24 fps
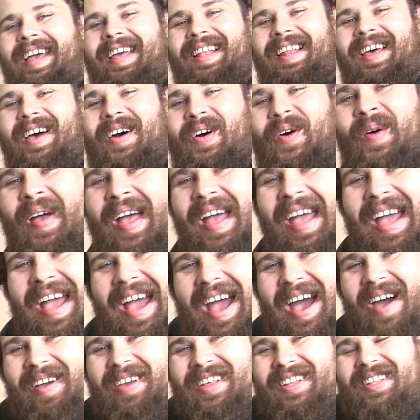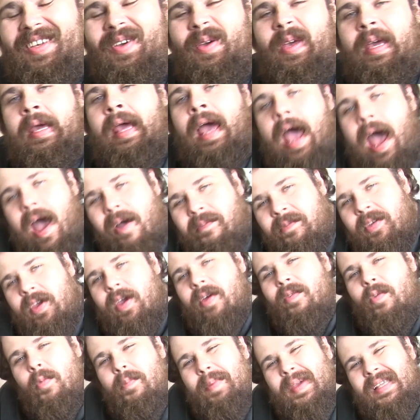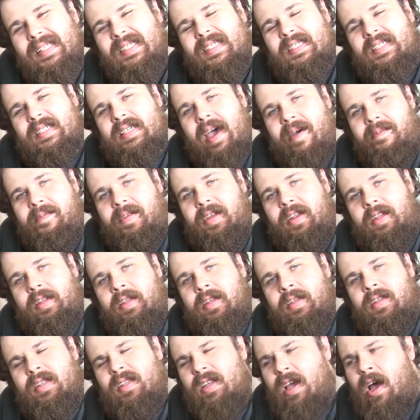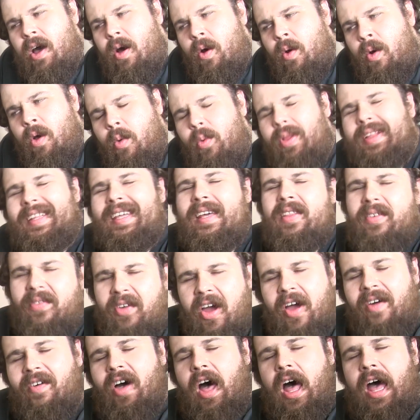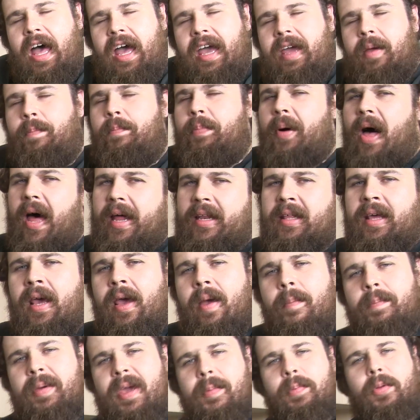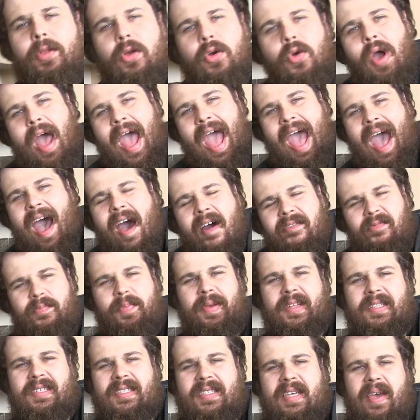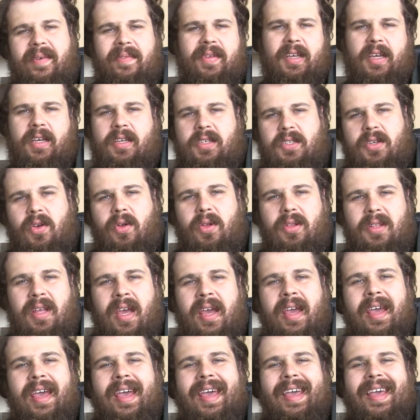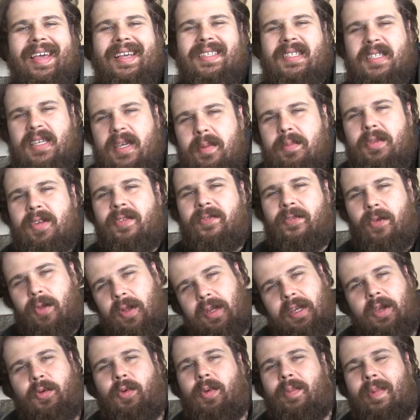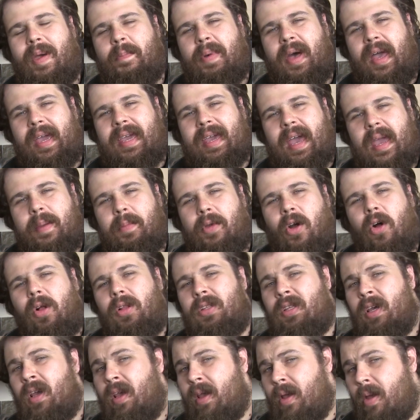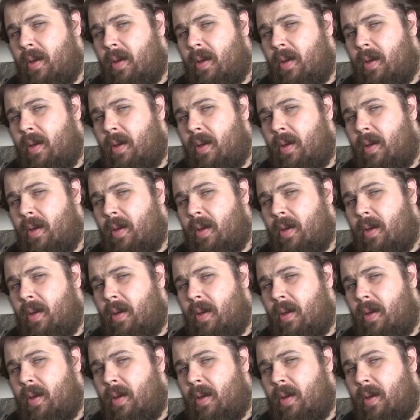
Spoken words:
hello, how you doing? Have you ever been 7? No? Well, neither have I. But people who have been 7 years old seem to fondly remember a game called